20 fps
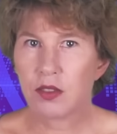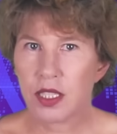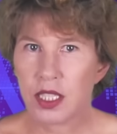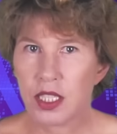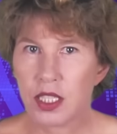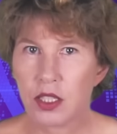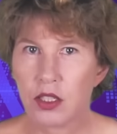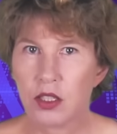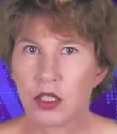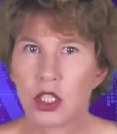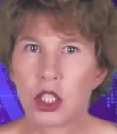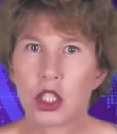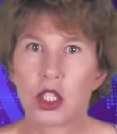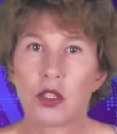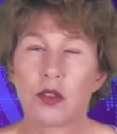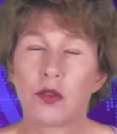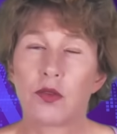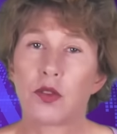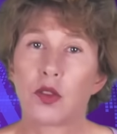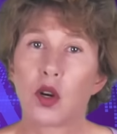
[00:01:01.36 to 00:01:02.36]
research
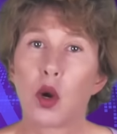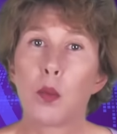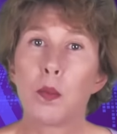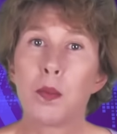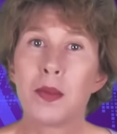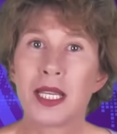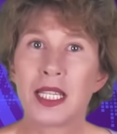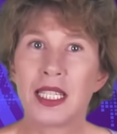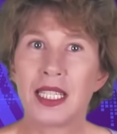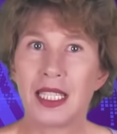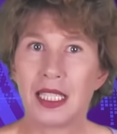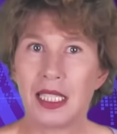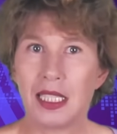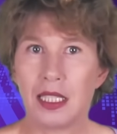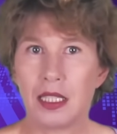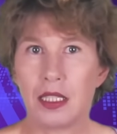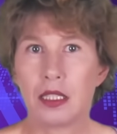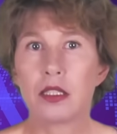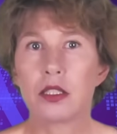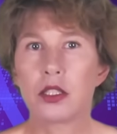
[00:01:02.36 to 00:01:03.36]
from
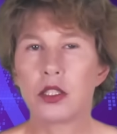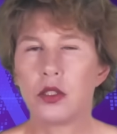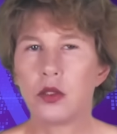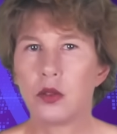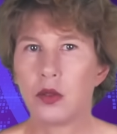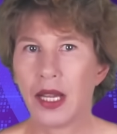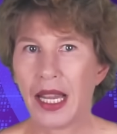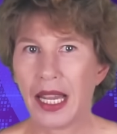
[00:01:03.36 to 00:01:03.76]
beginning to